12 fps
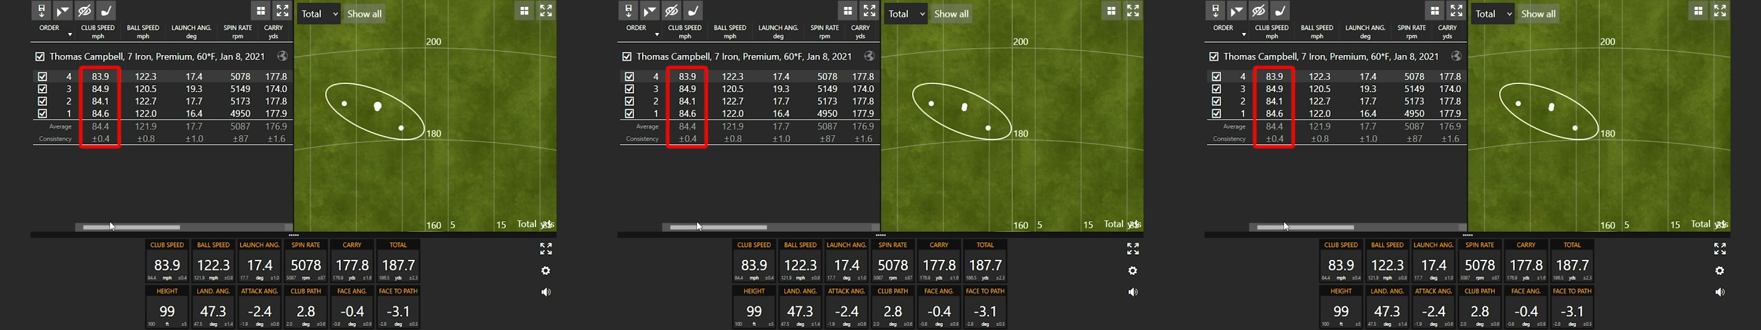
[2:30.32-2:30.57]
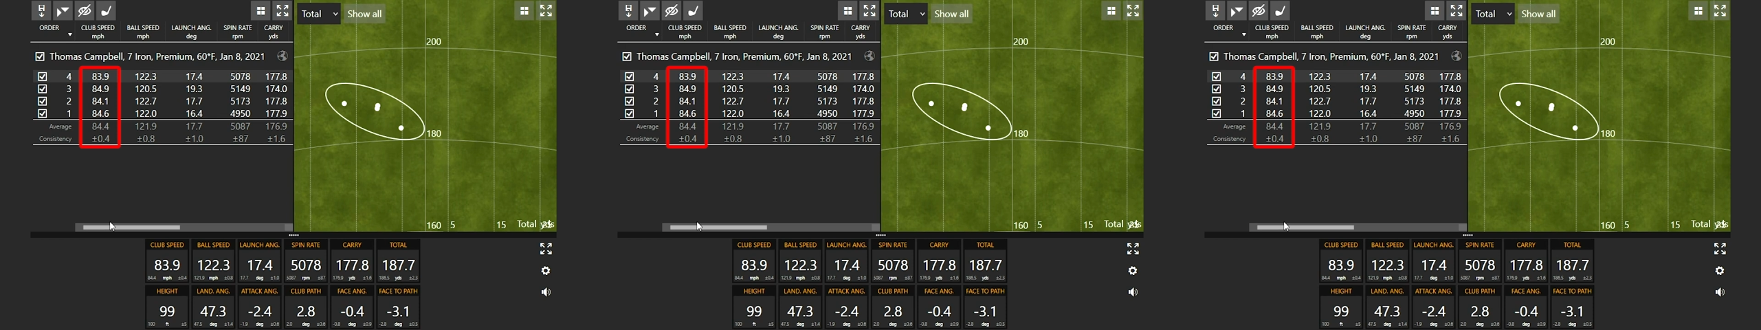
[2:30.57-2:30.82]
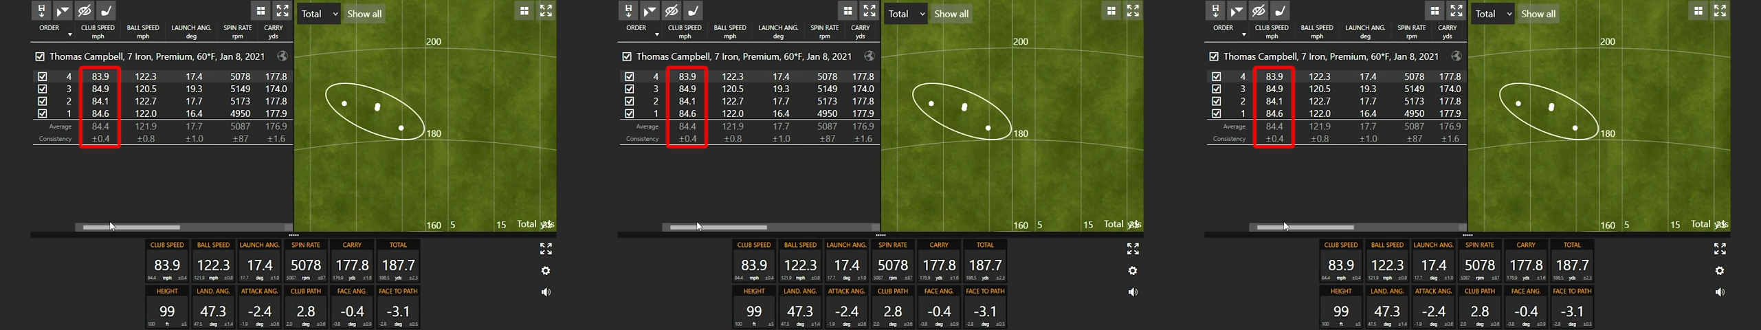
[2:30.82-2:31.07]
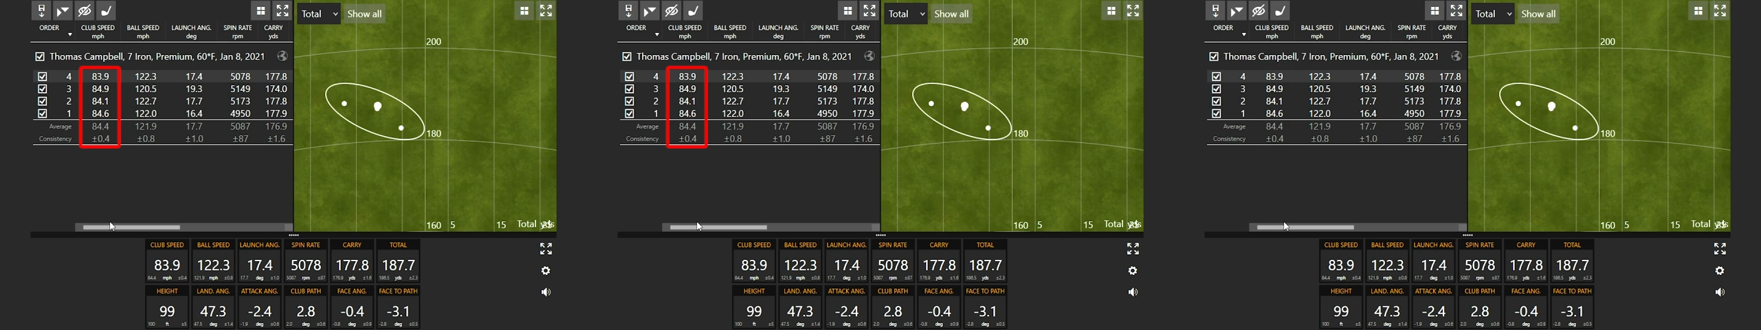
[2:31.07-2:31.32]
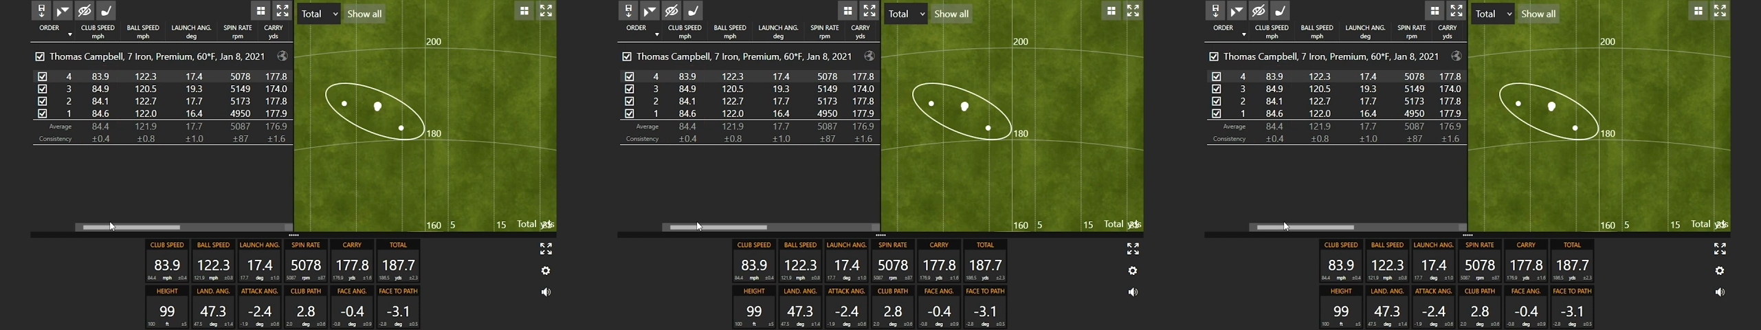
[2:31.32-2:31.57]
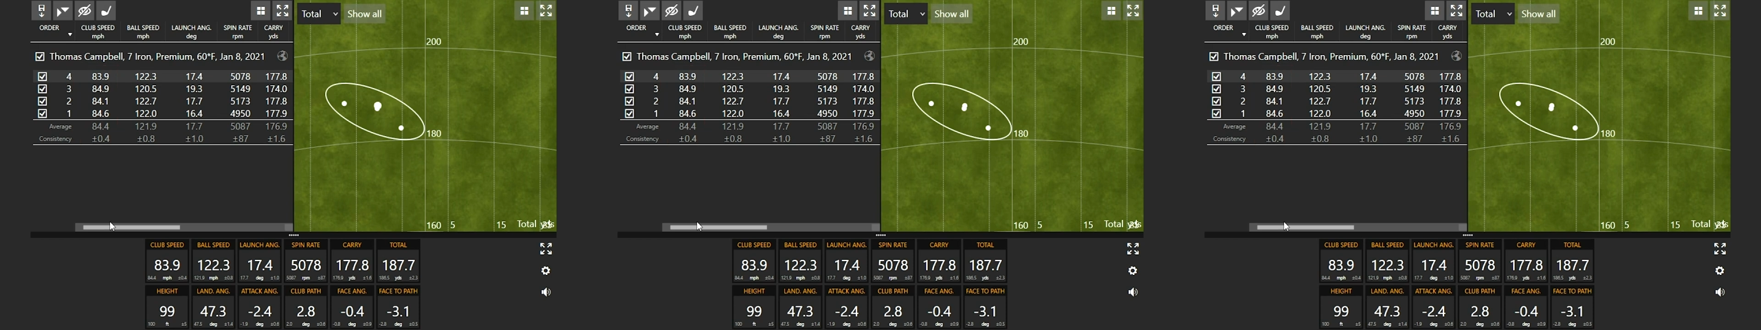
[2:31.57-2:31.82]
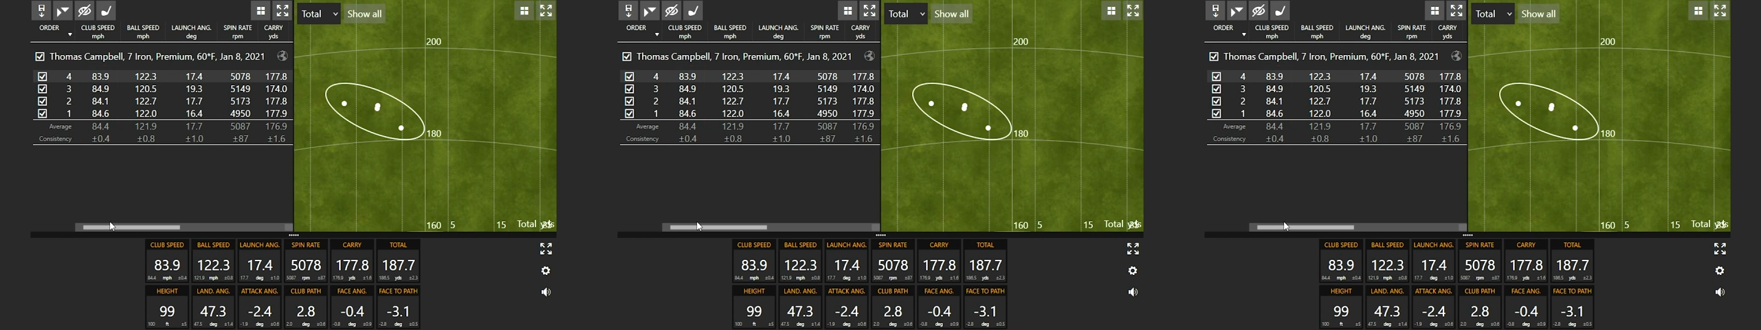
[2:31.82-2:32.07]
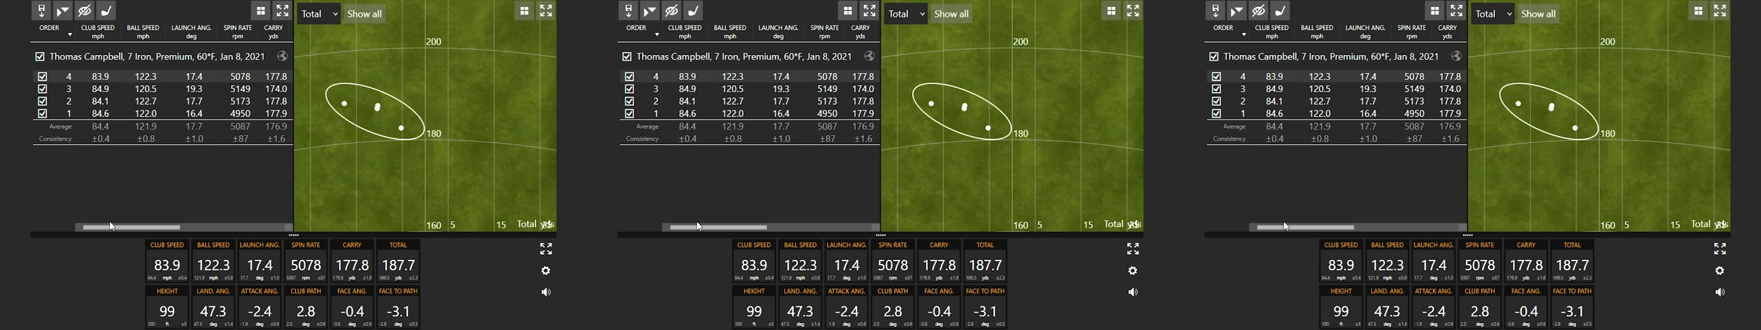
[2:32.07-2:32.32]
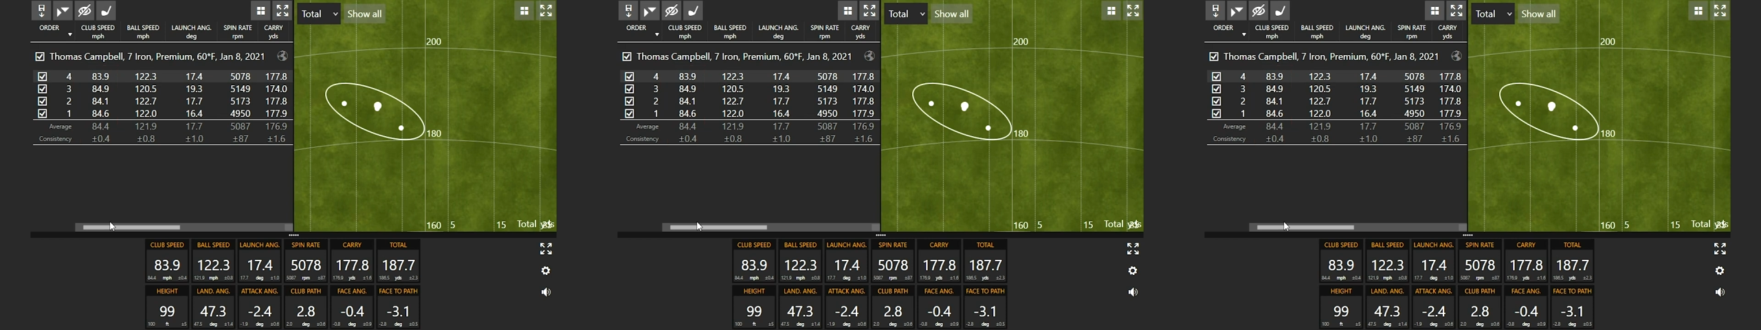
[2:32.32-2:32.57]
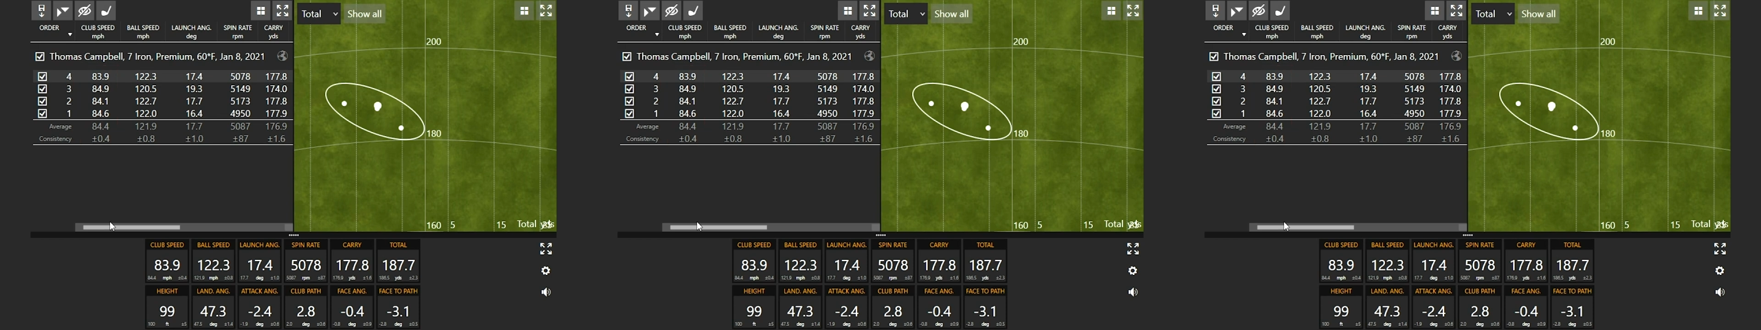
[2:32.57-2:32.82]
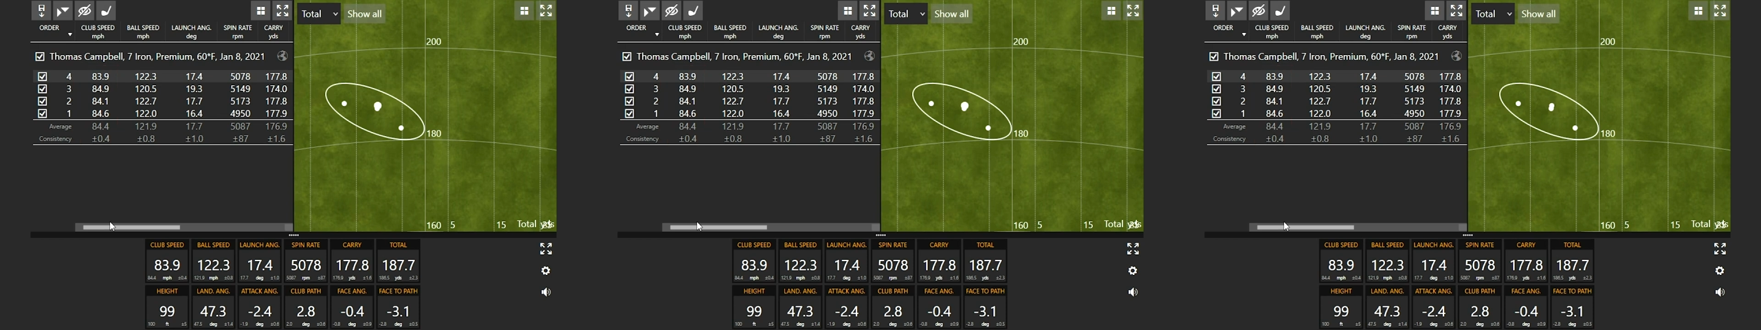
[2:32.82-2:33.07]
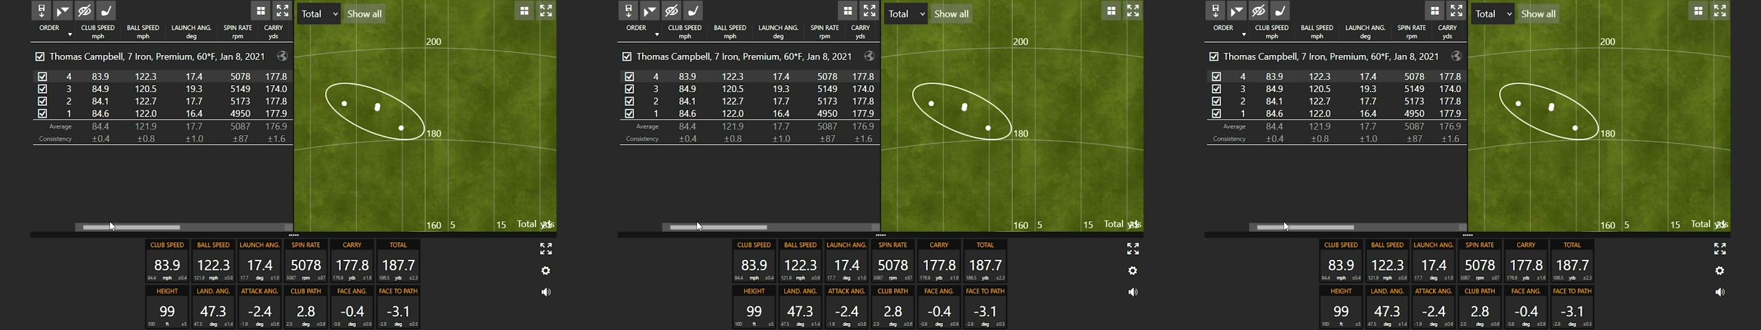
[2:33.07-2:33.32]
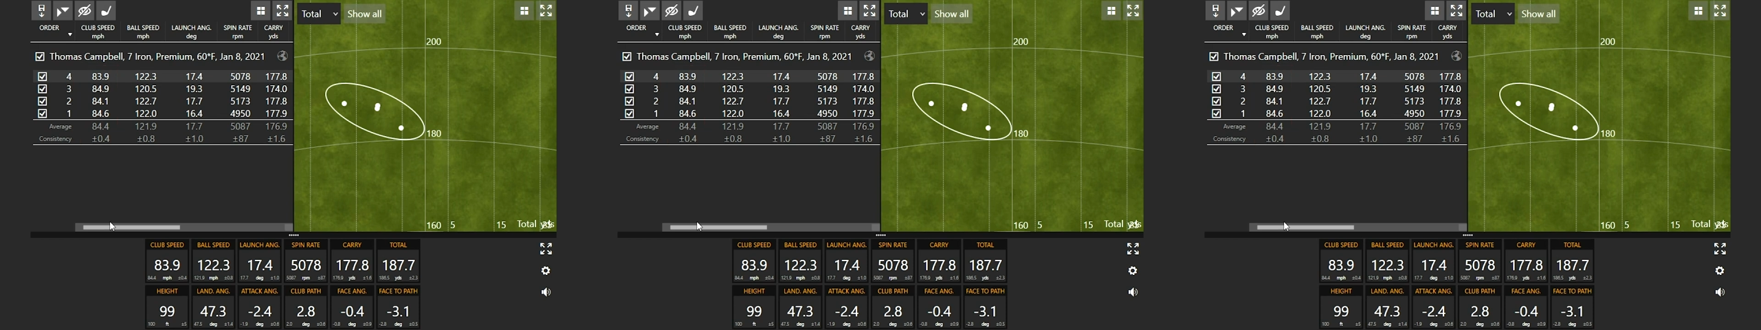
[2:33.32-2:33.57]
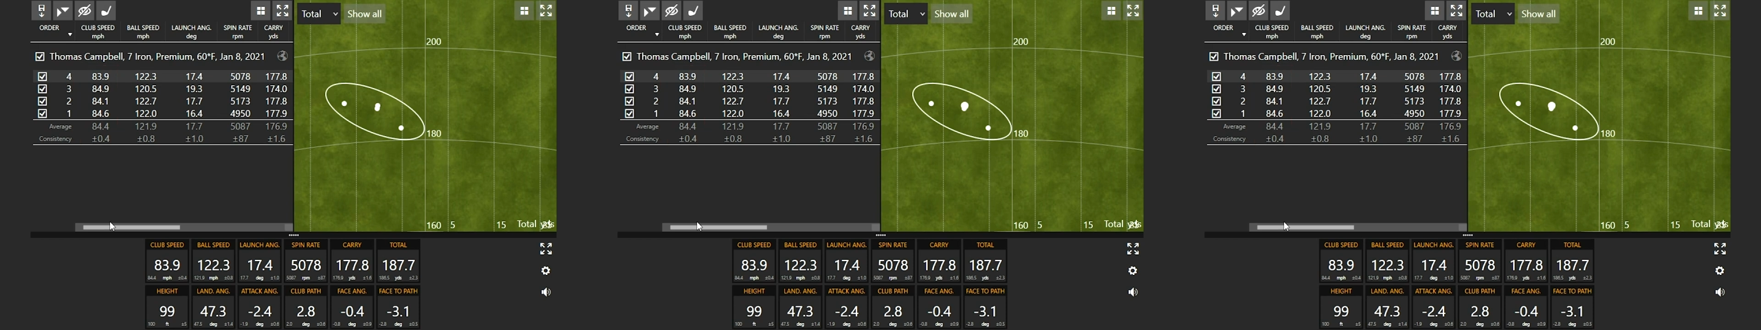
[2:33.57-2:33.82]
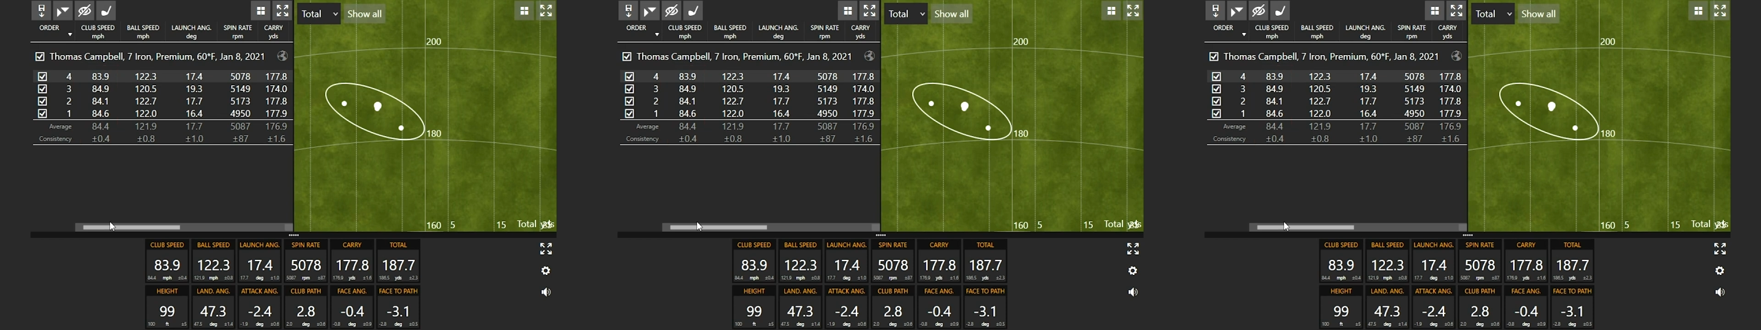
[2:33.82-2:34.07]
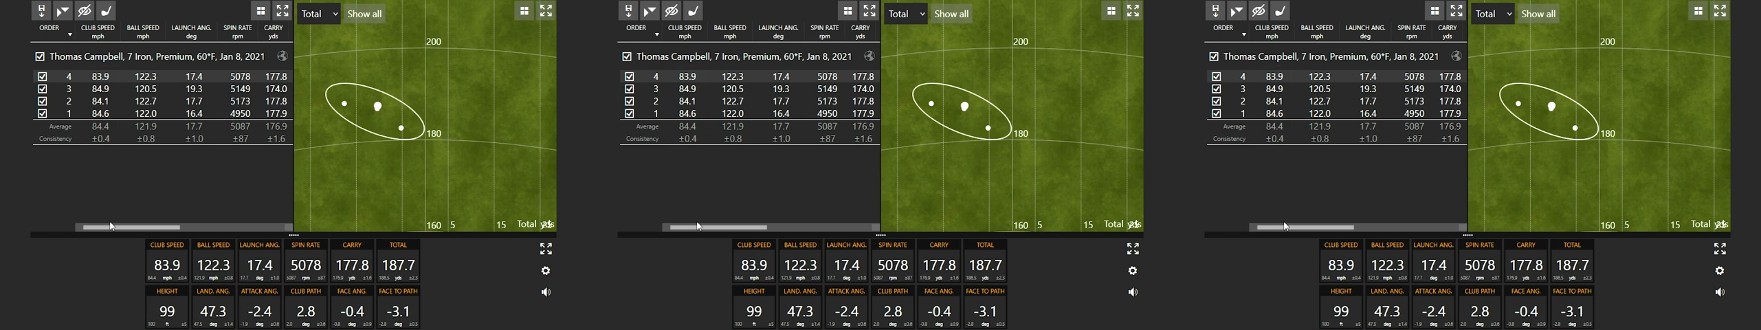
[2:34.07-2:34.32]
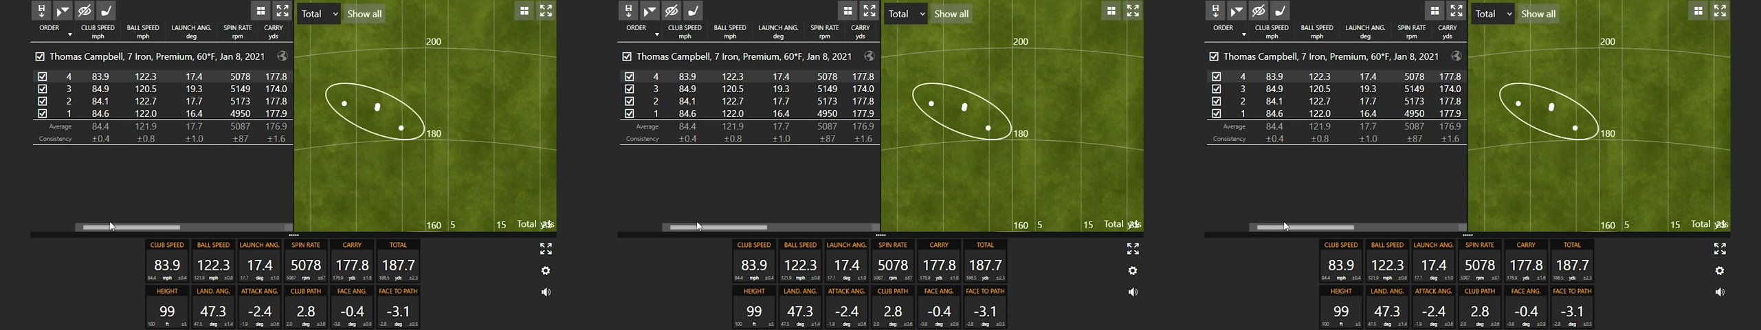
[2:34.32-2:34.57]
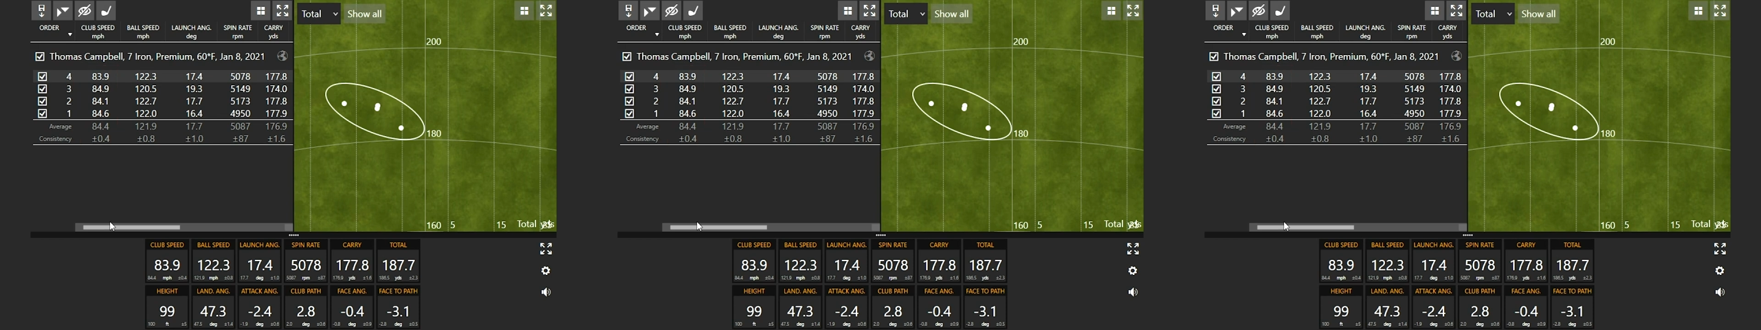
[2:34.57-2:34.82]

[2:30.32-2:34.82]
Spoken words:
Nobody's mouth can be seen.